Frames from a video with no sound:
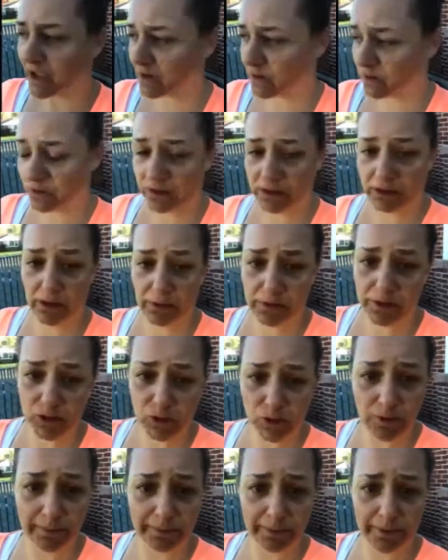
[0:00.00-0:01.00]
I don't think they were
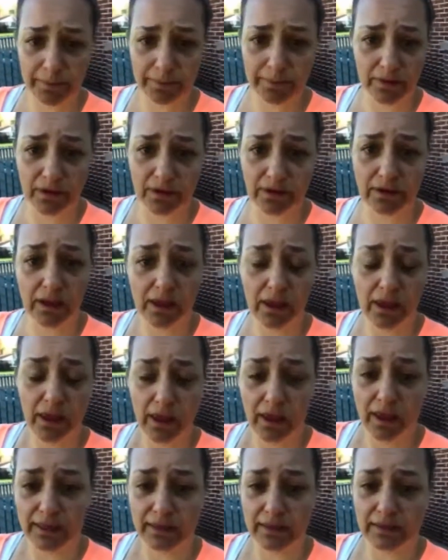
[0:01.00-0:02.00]
SWAT people.
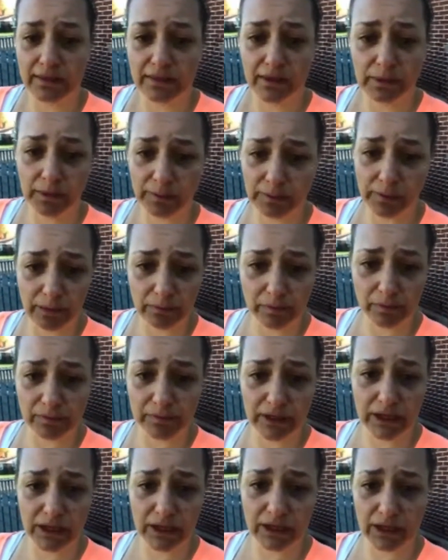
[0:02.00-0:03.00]
I think they were
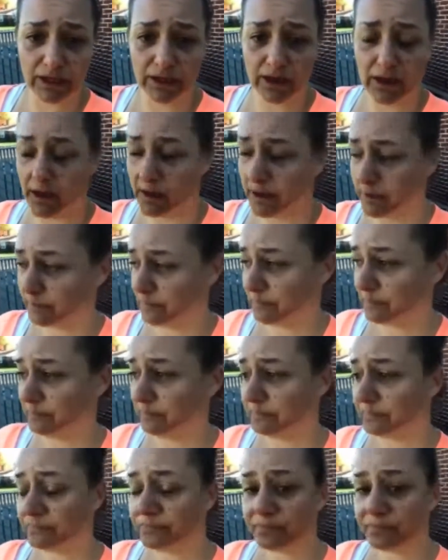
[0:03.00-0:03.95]
probably um,